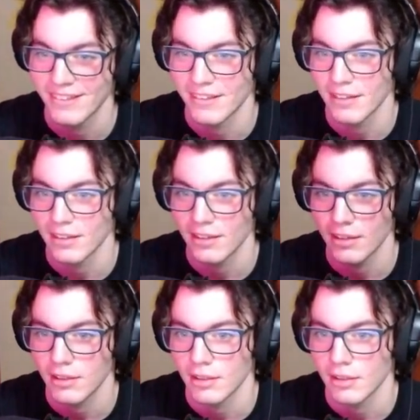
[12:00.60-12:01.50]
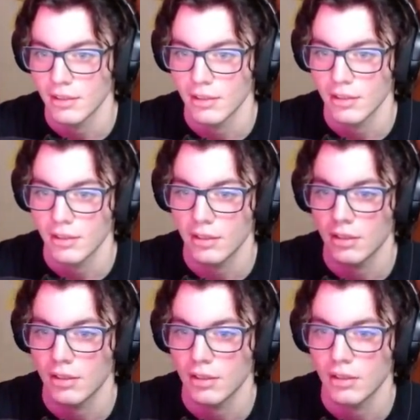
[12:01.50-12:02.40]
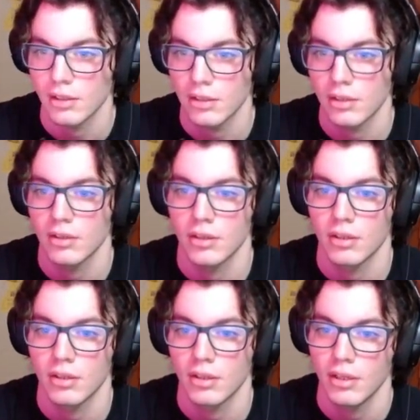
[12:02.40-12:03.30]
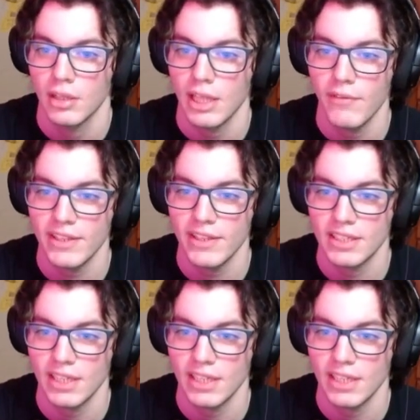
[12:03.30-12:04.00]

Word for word: who get like extra pumps, Like, I, if like, it's my